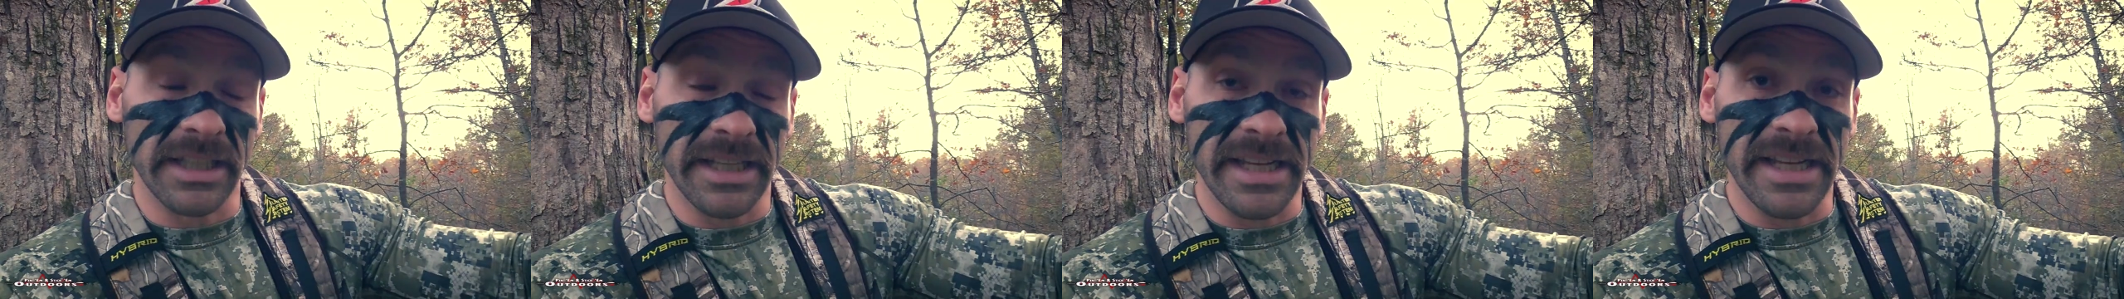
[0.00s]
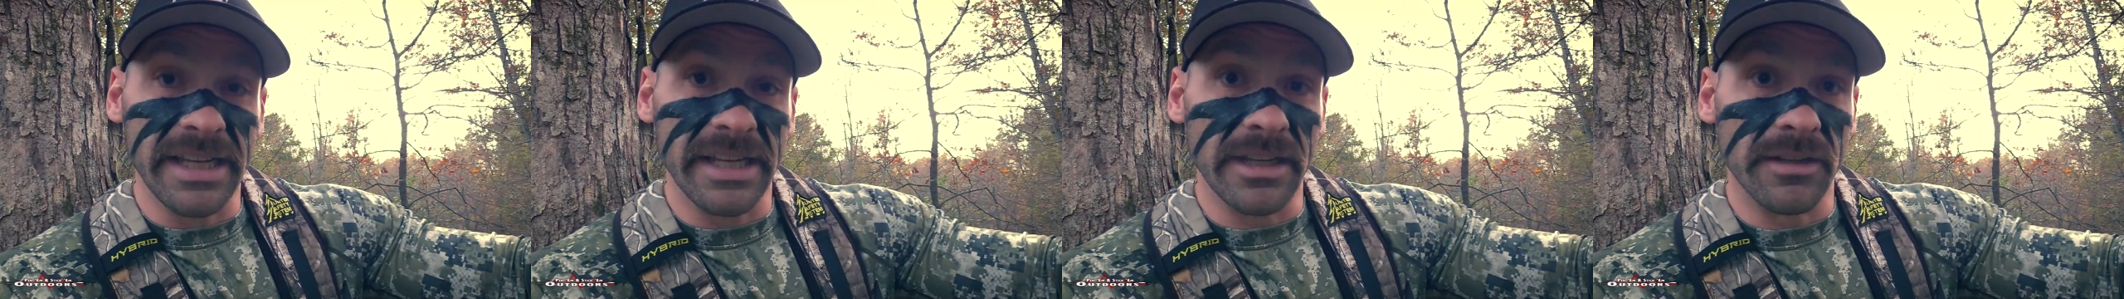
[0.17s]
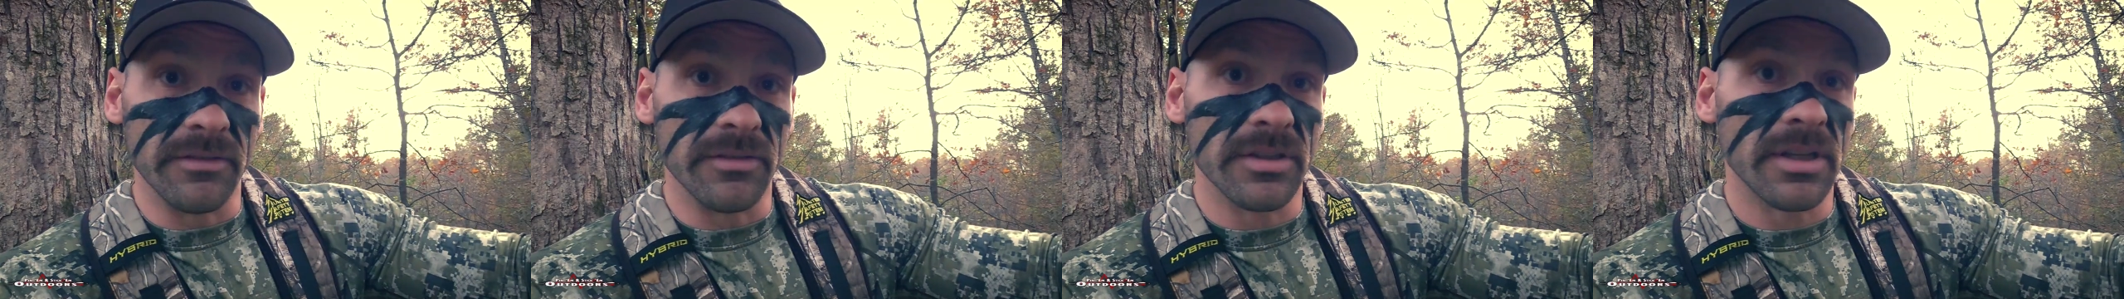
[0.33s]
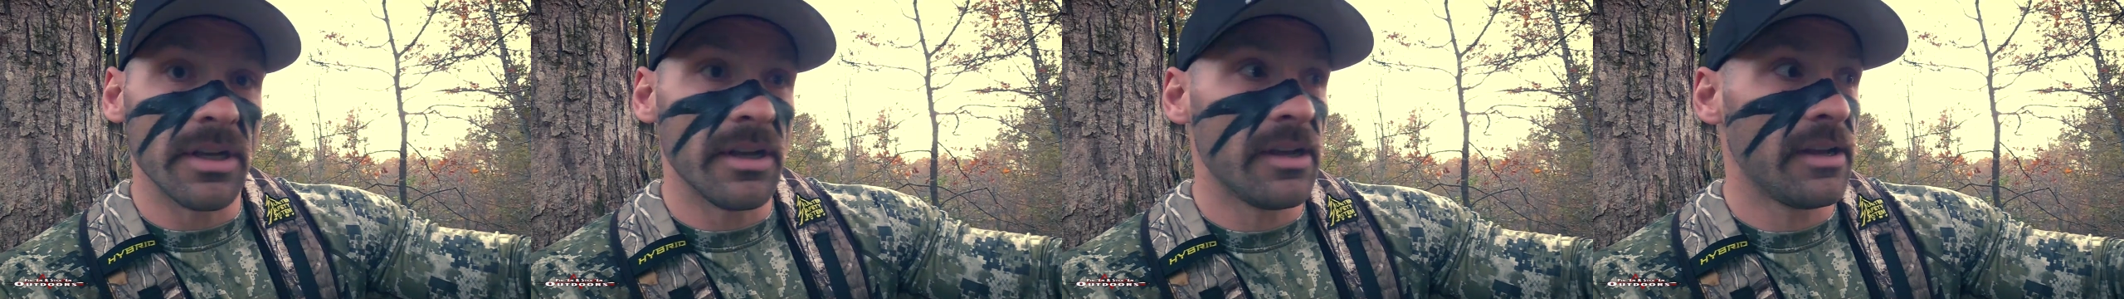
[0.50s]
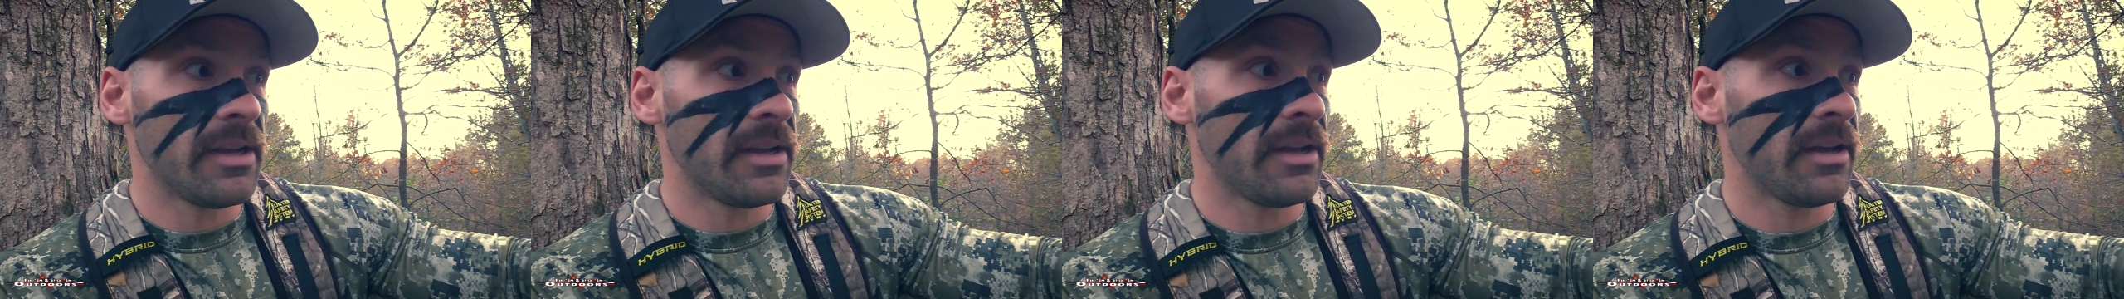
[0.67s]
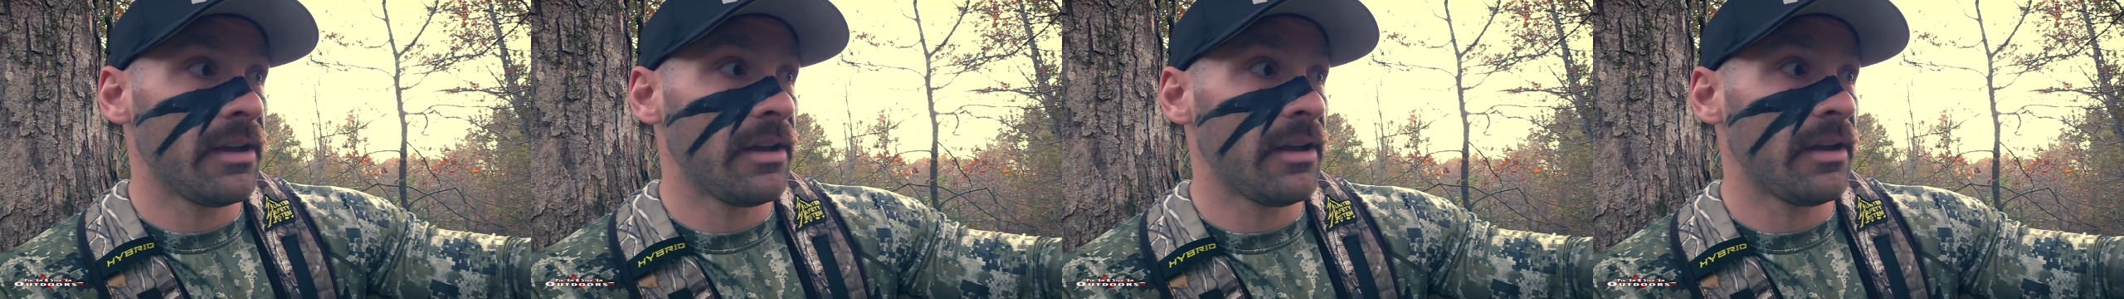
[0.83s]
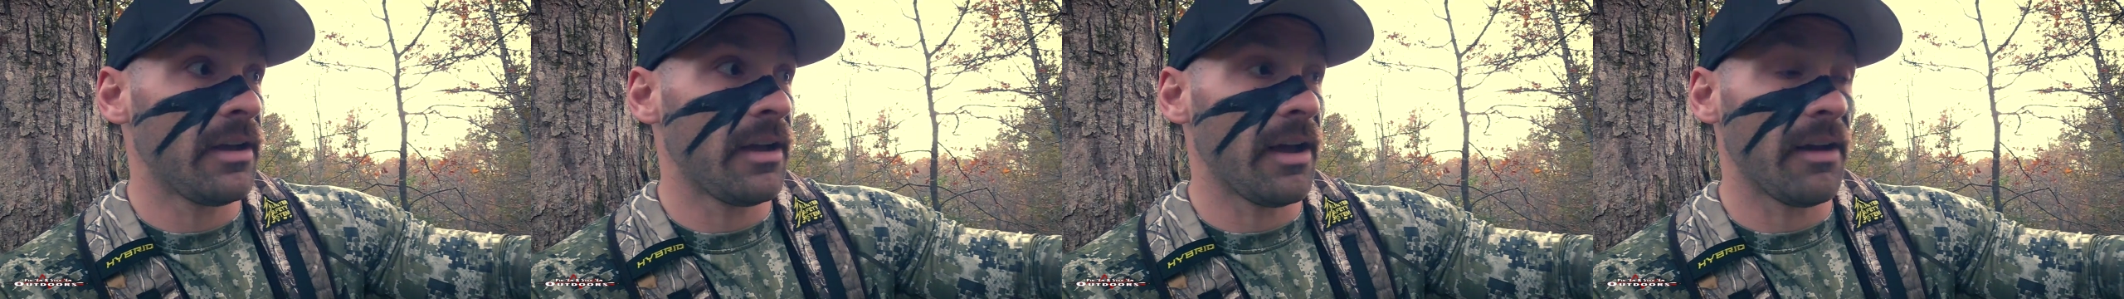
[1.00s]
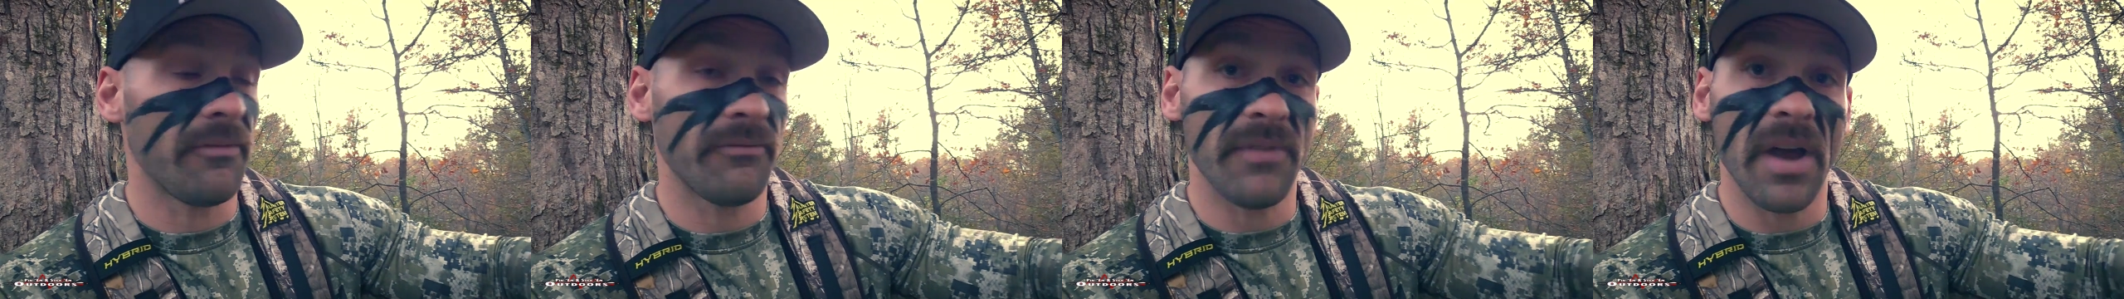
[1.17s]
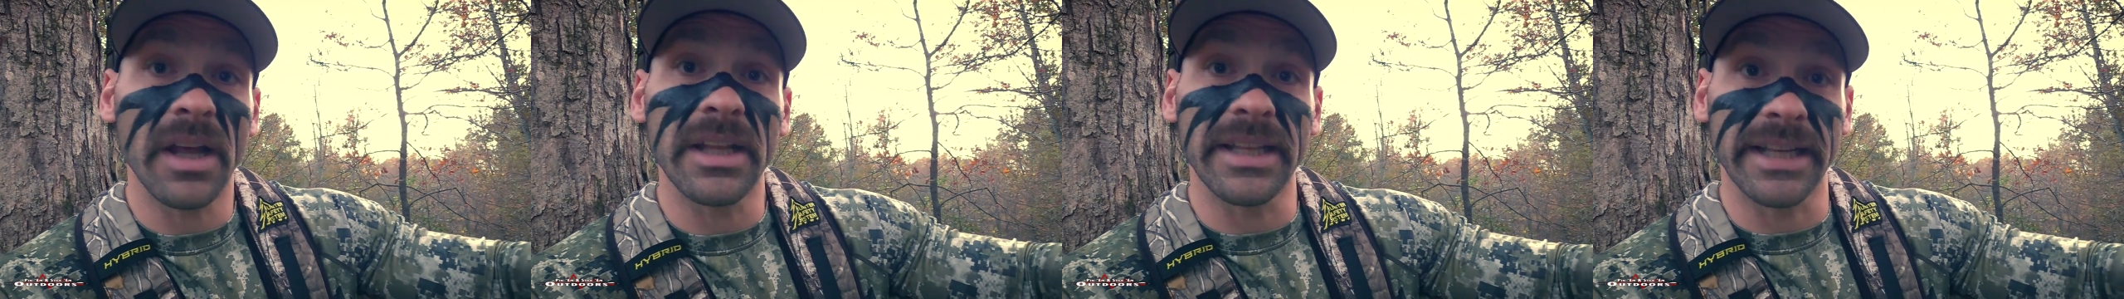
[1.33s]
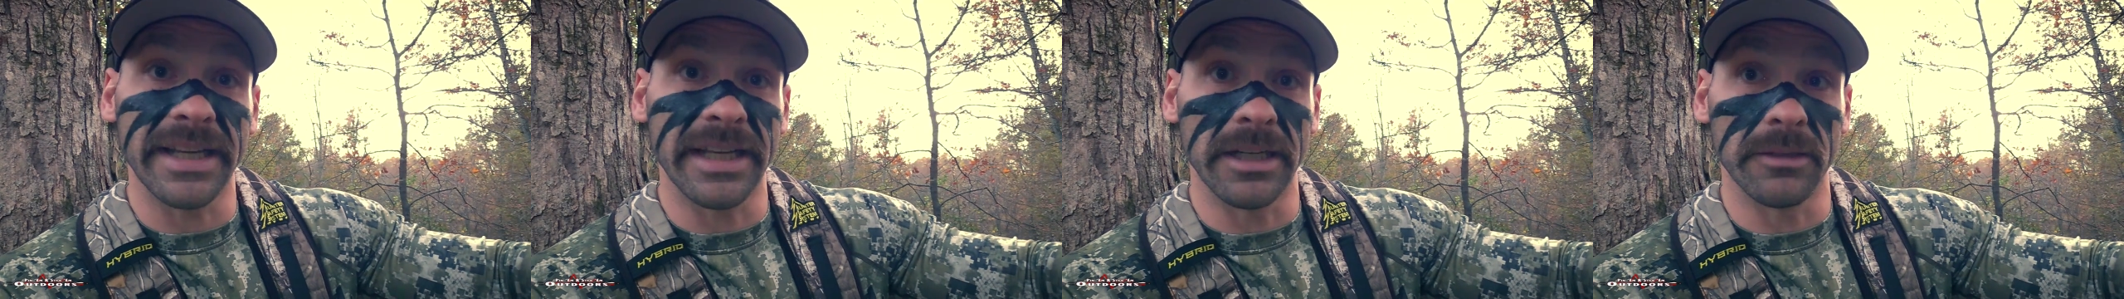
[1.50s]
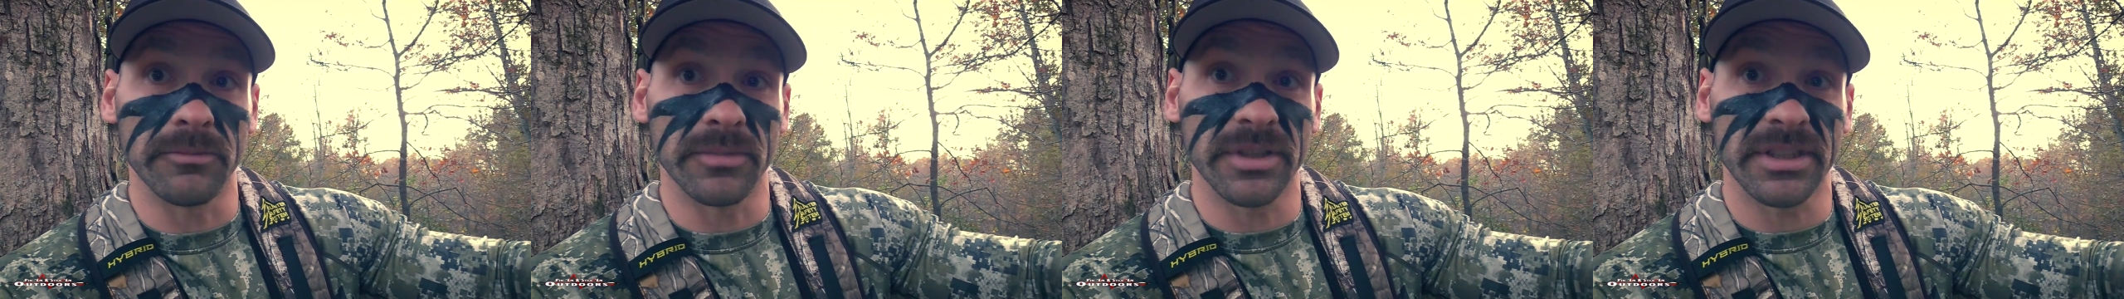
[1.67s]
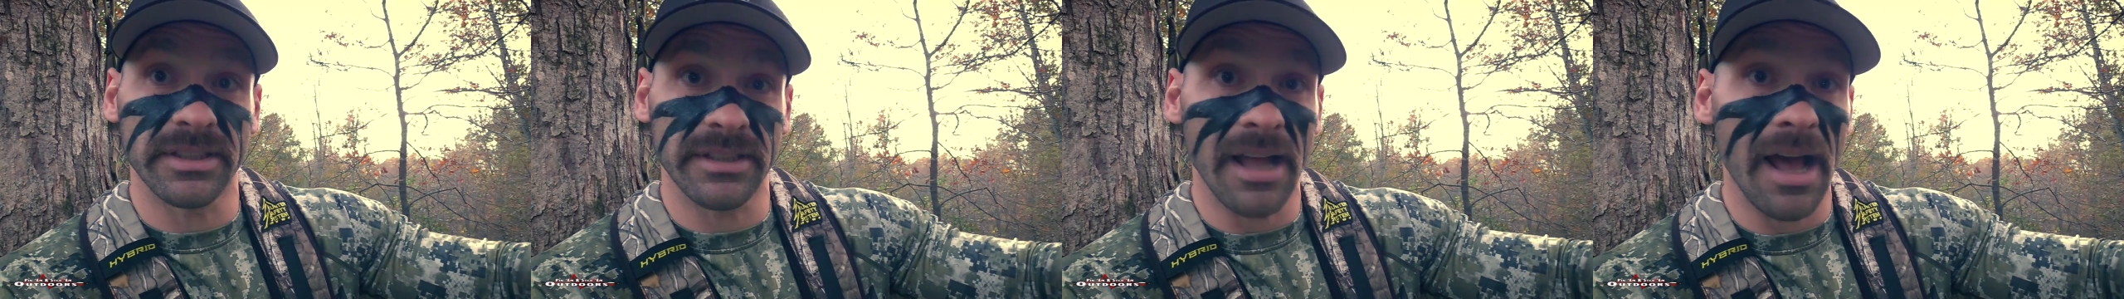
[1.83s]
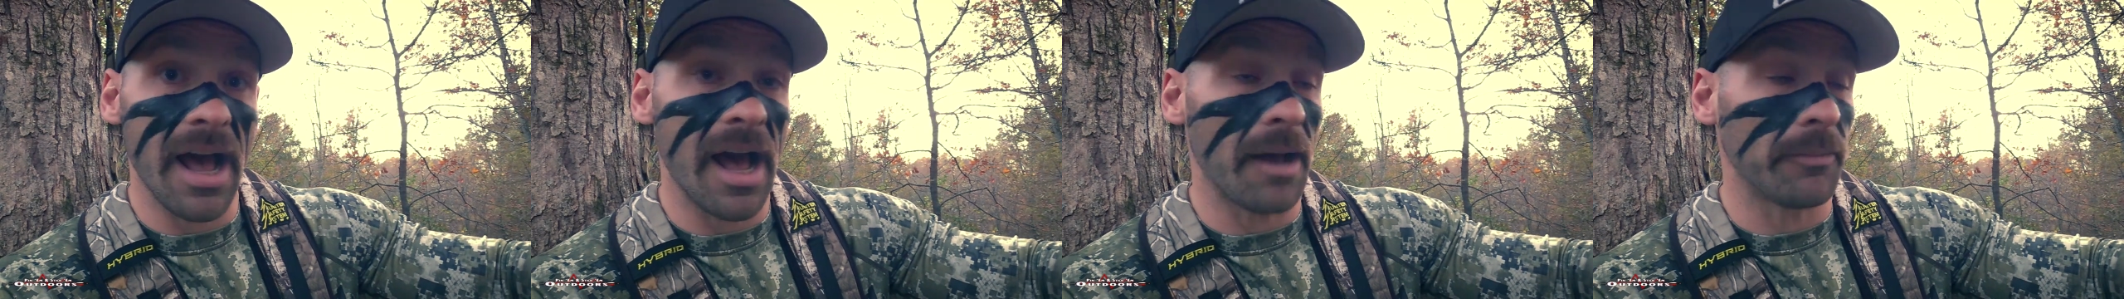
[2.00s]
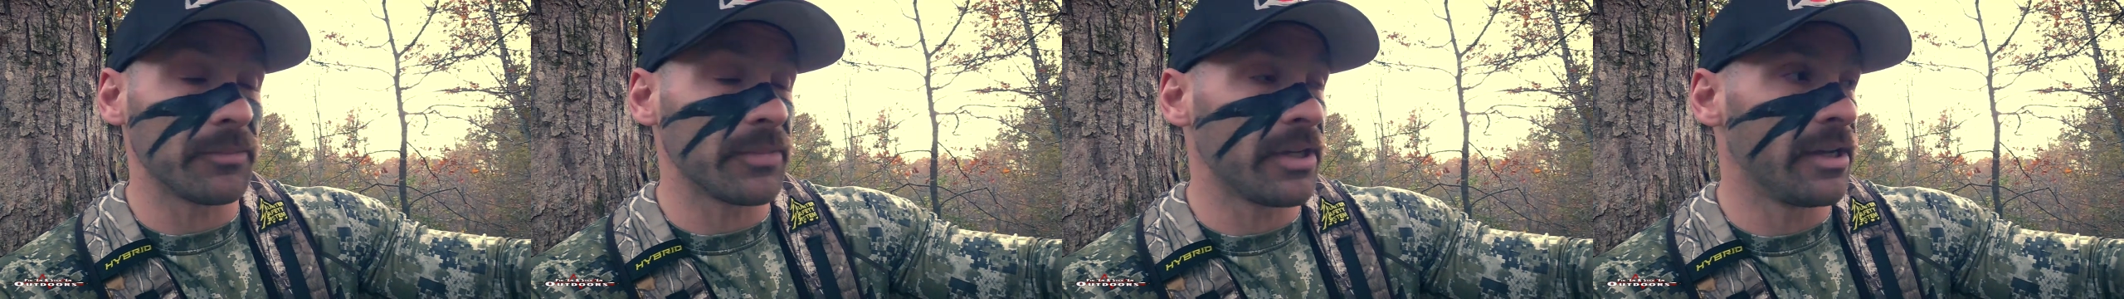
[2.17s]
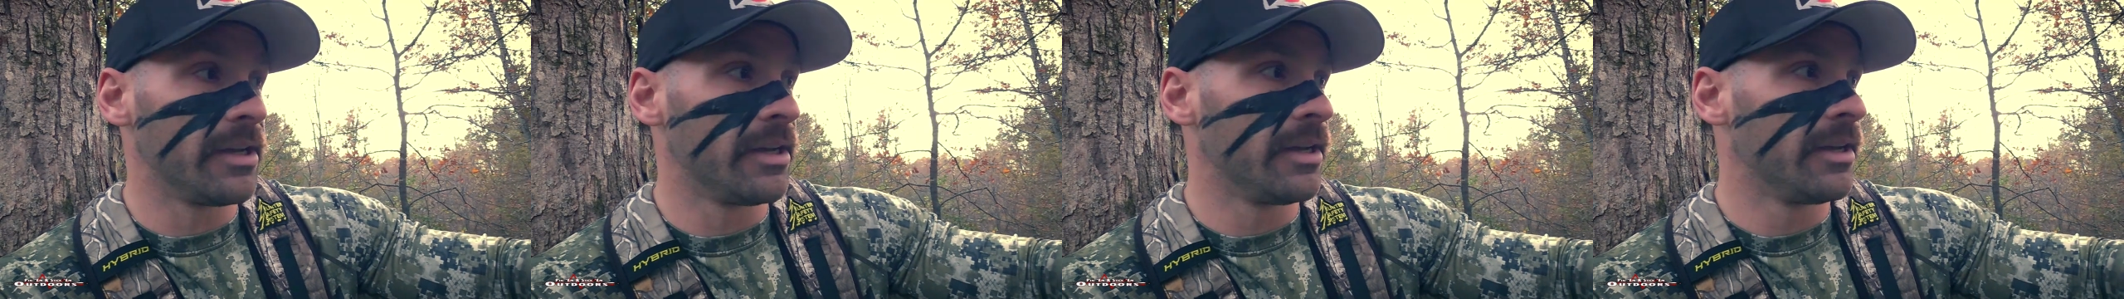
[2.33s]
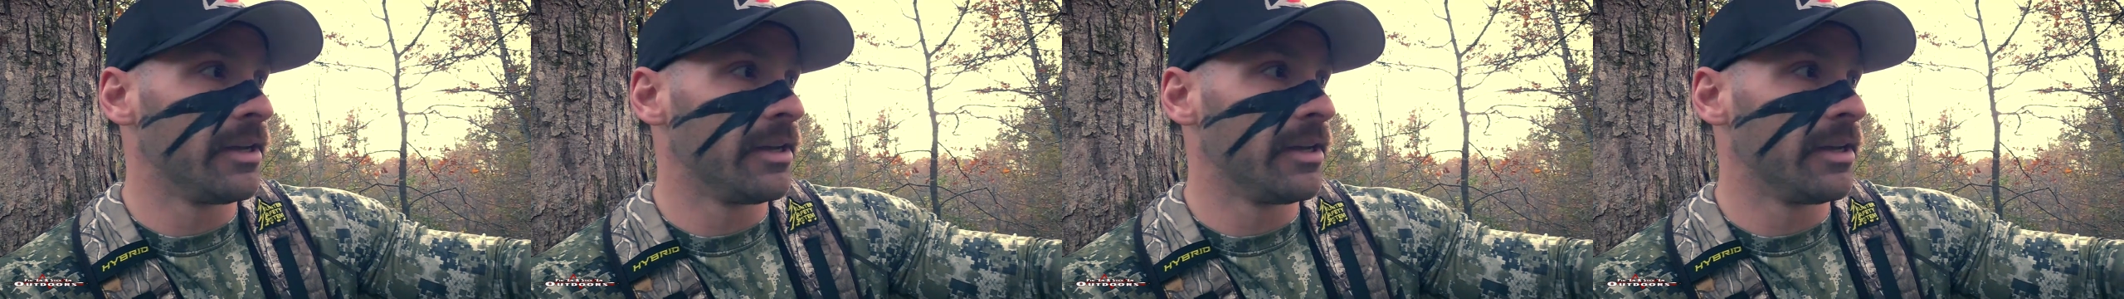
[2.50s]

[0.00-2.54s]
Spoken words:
leaves. I finally get him stopped